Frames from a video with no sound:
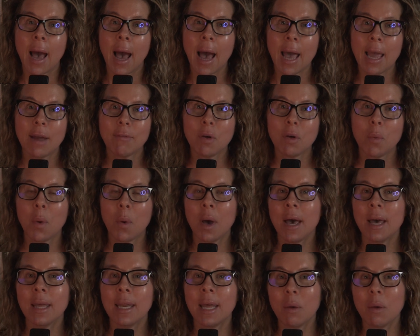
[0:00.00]
Hi
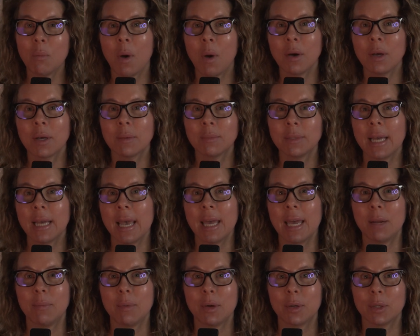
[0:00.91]
everyone and welcome to
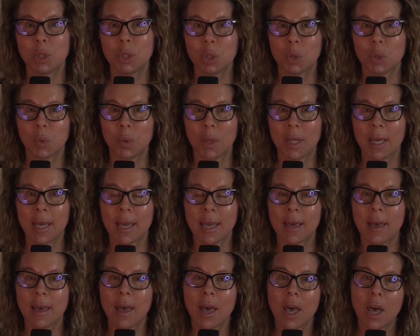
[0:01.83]
AWS
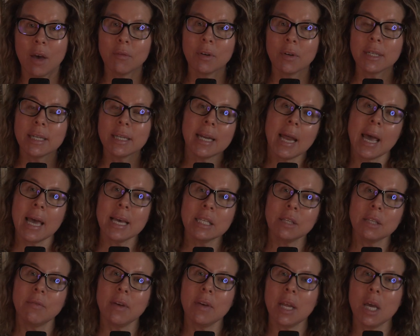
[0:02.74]
Julie. For
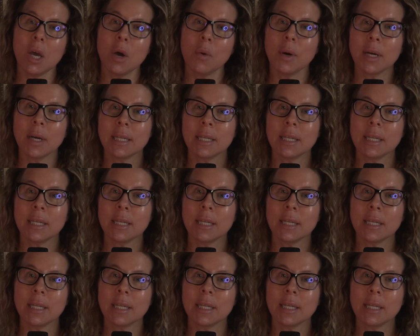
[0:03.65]
today's video, we're